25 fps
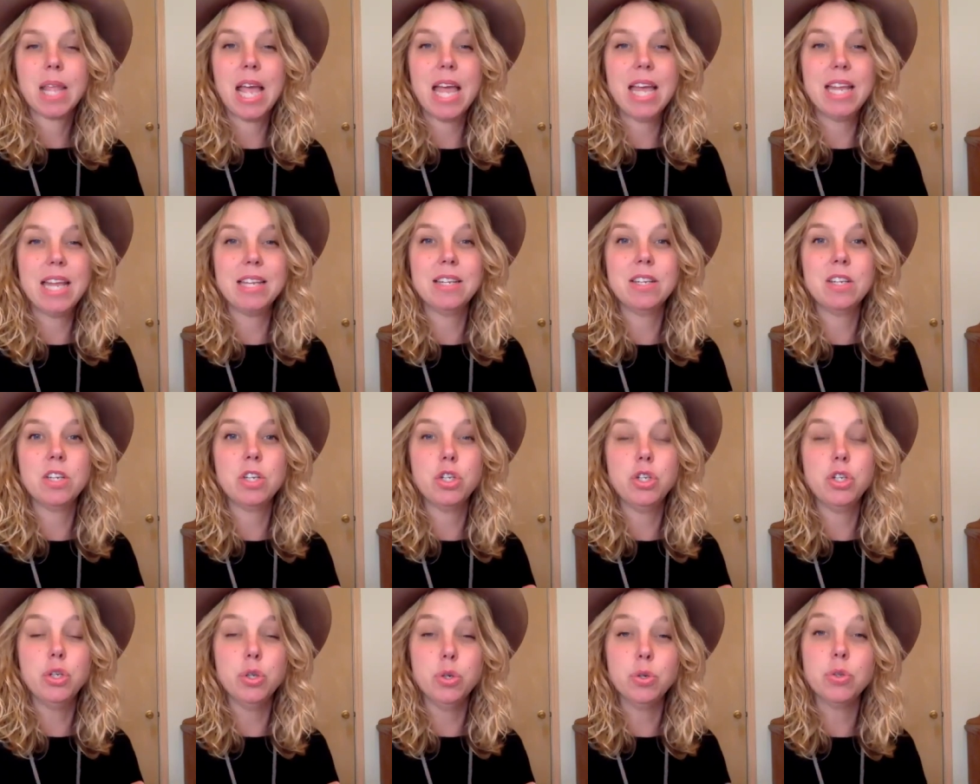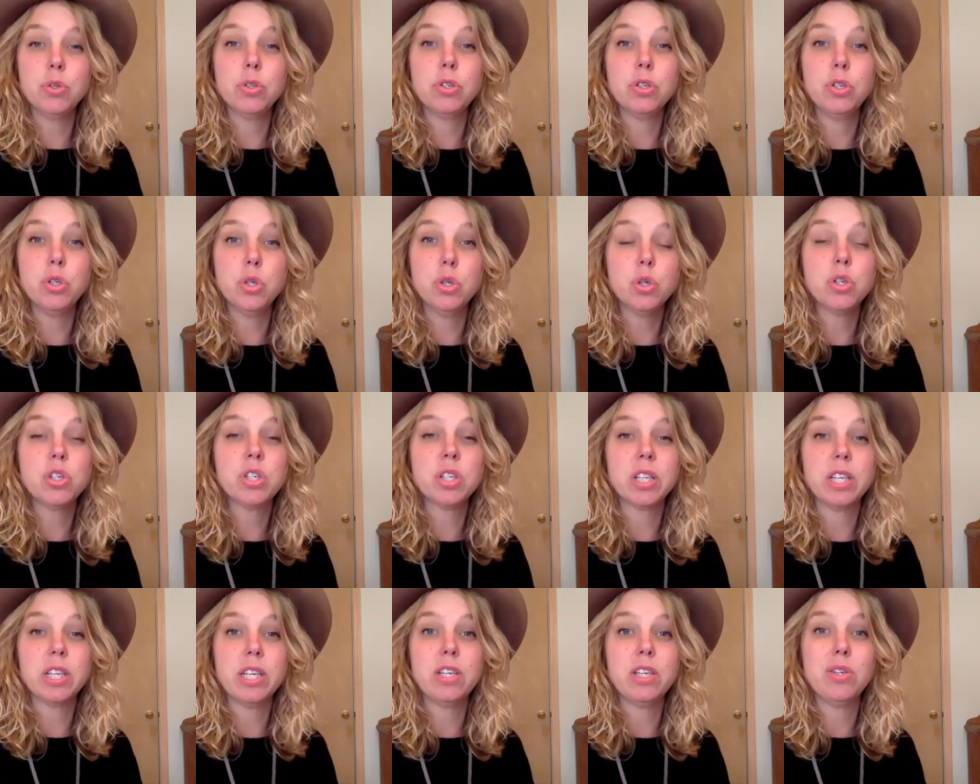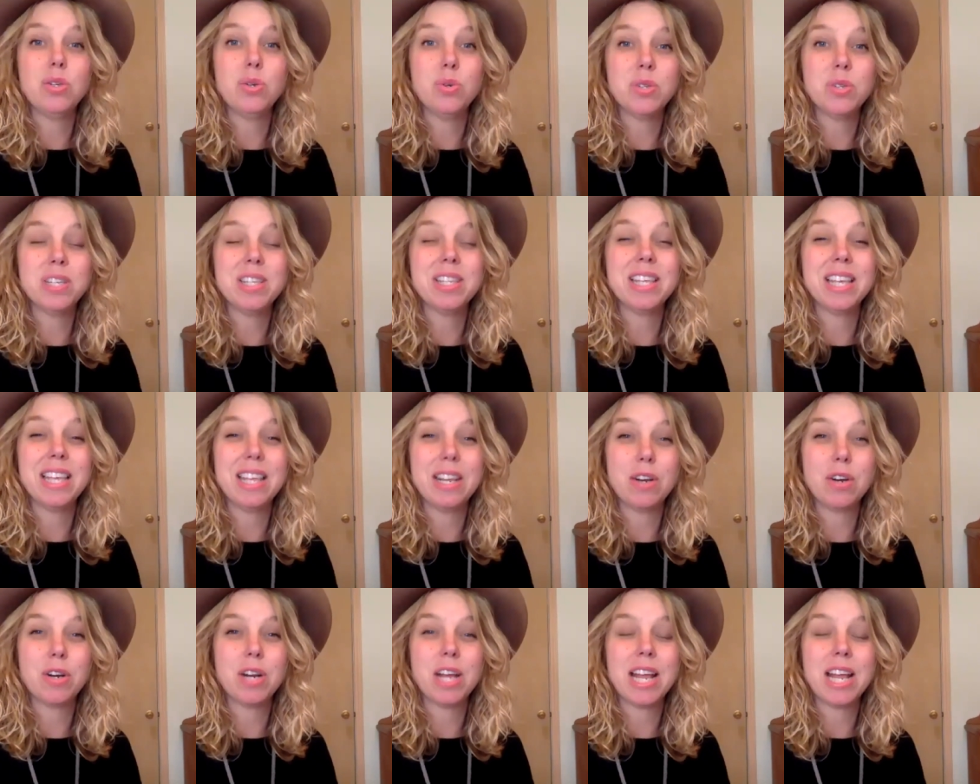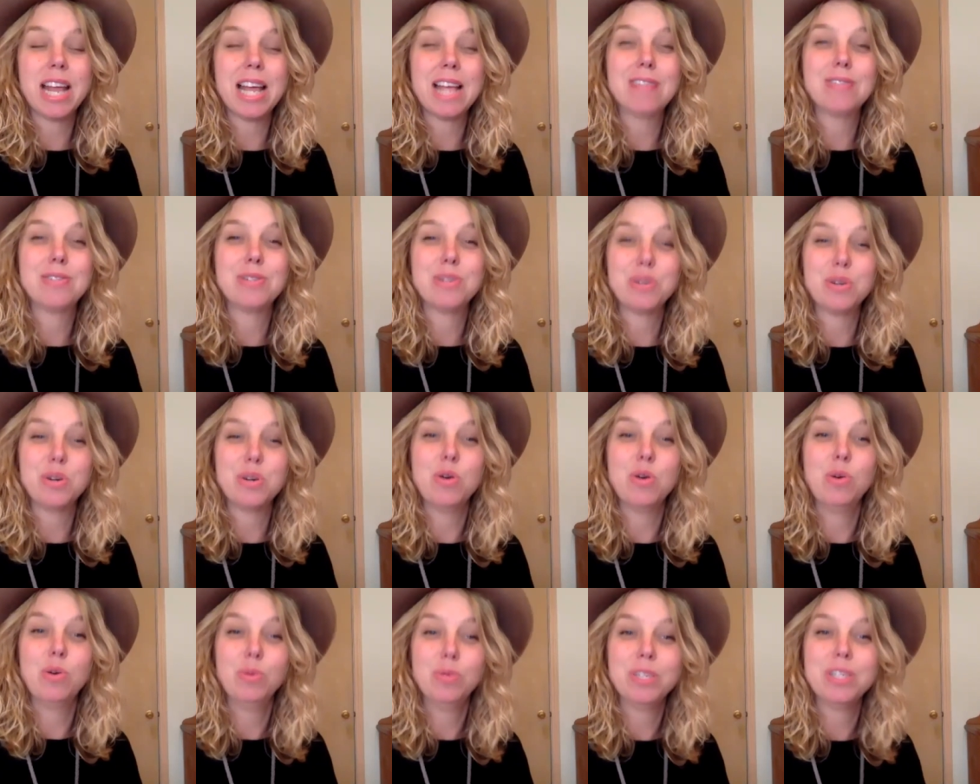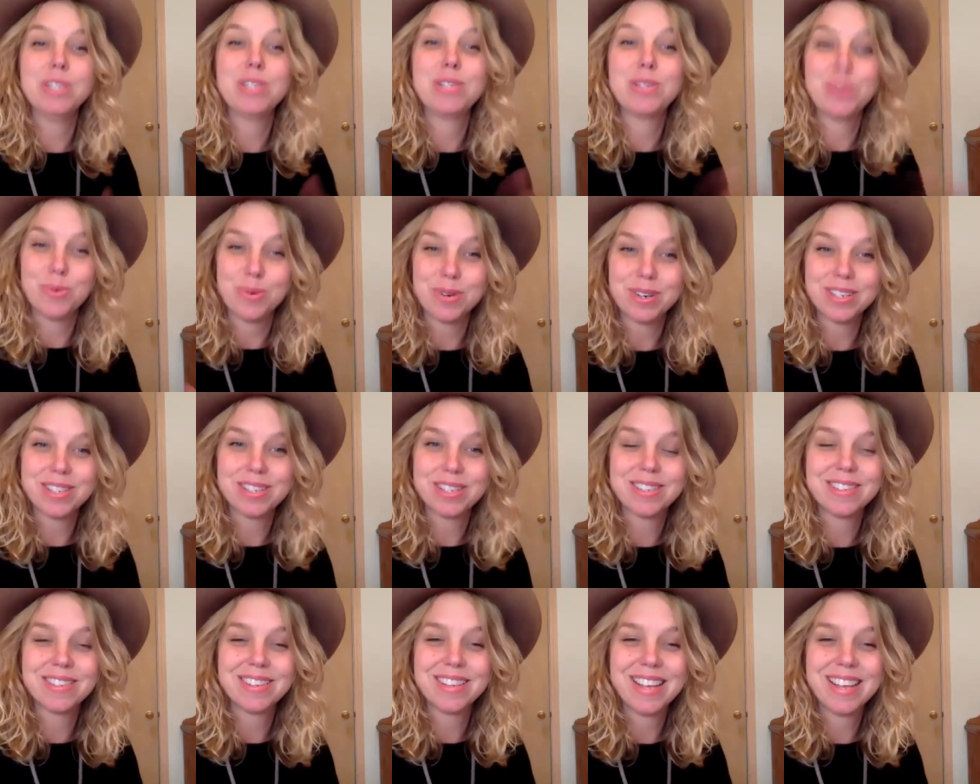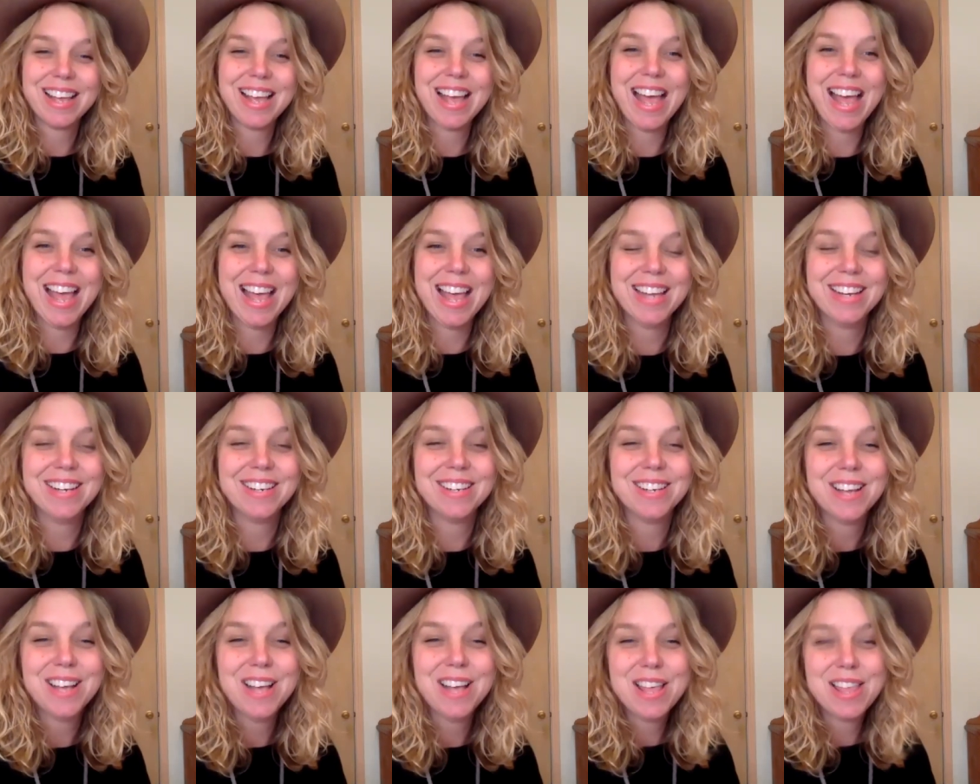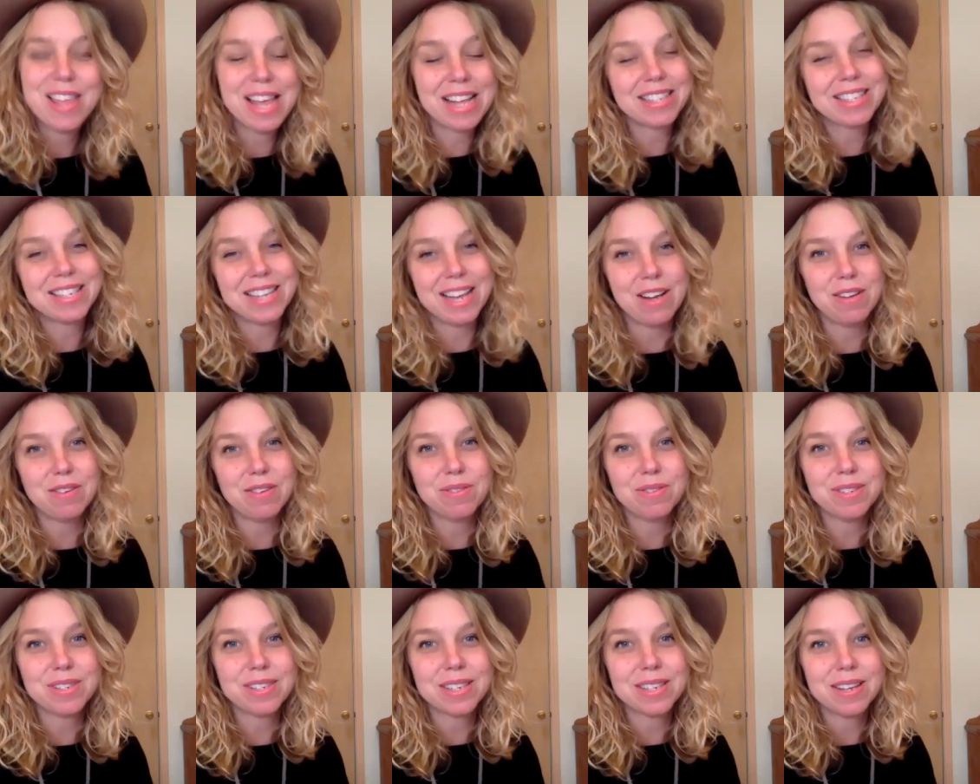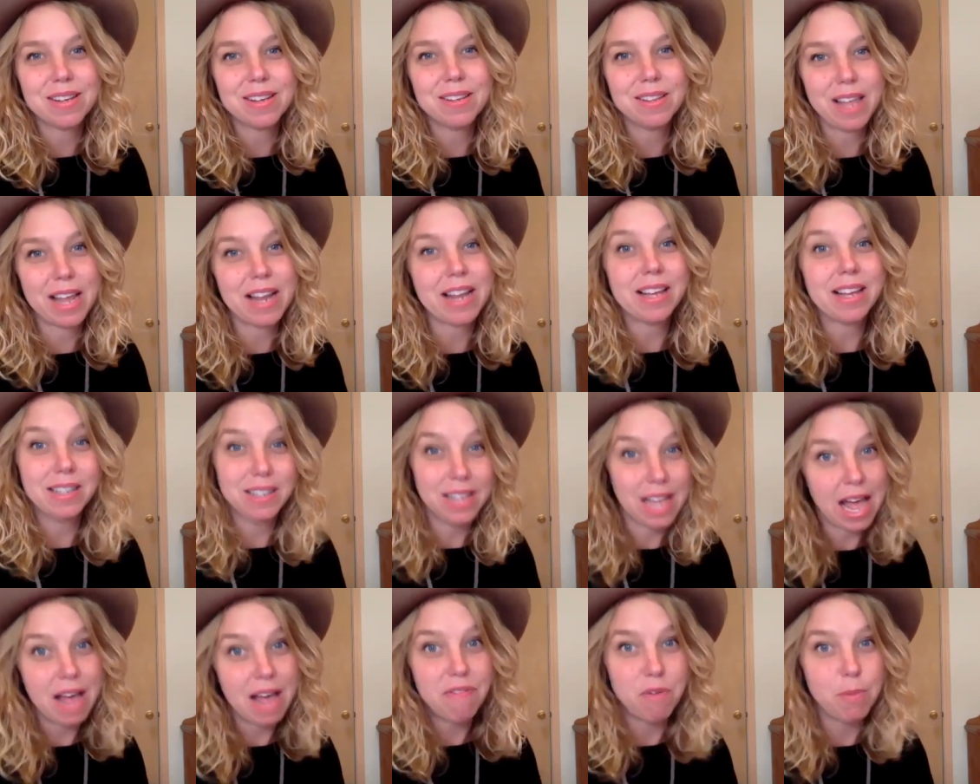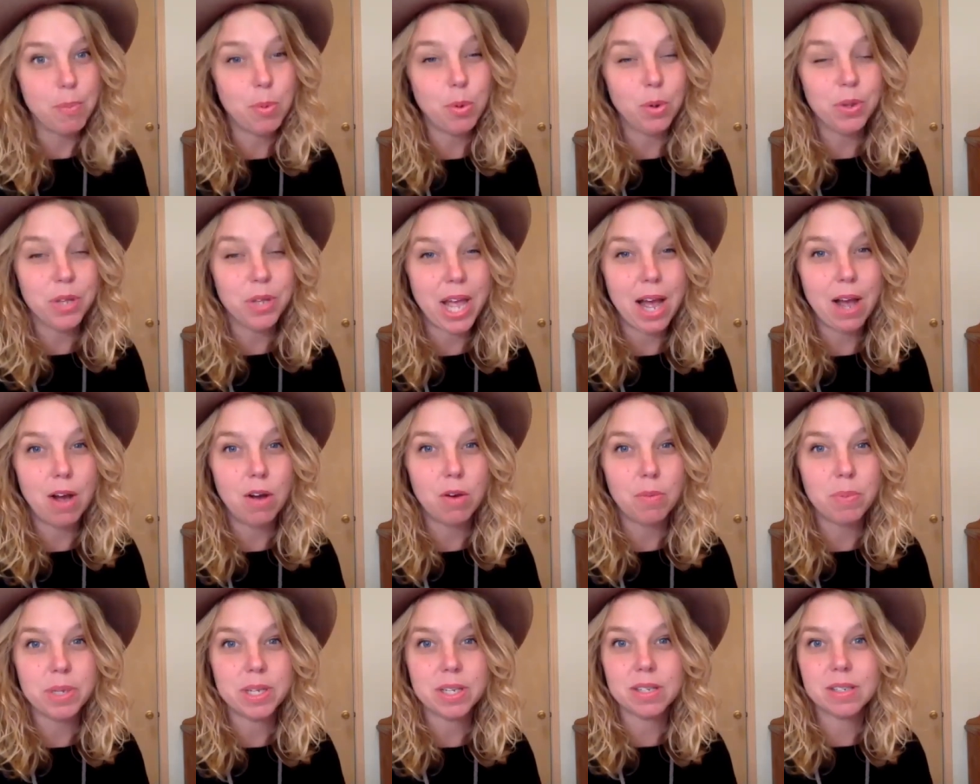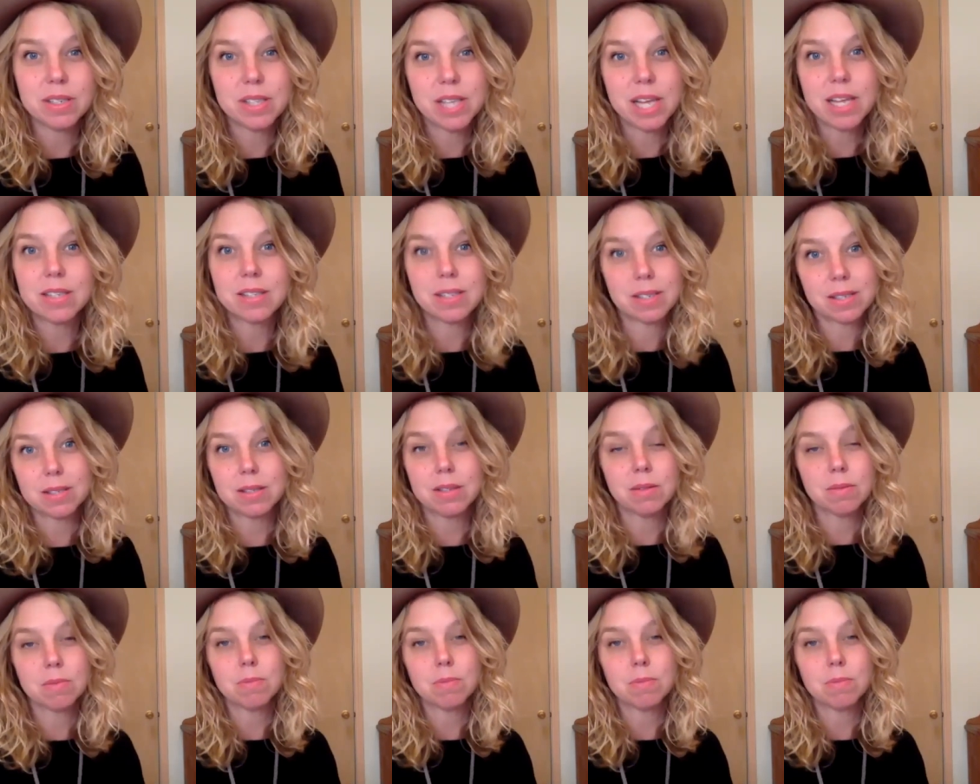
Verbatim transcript: And you, usually using the internet as your only source. And that sounds like laughable now because that's